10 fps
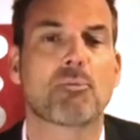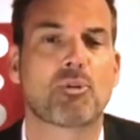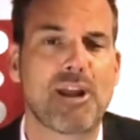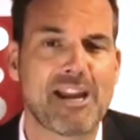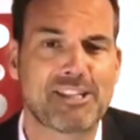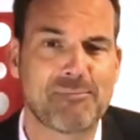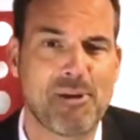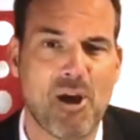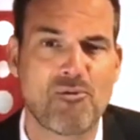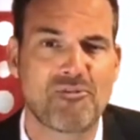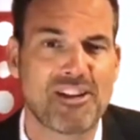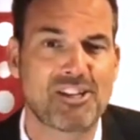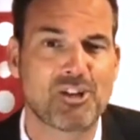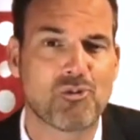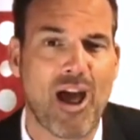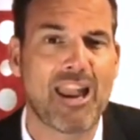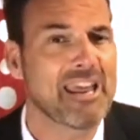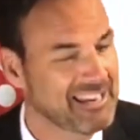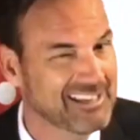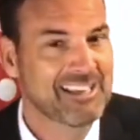creating my own vintage
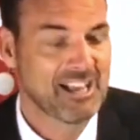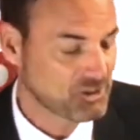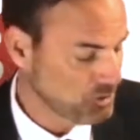rally. It's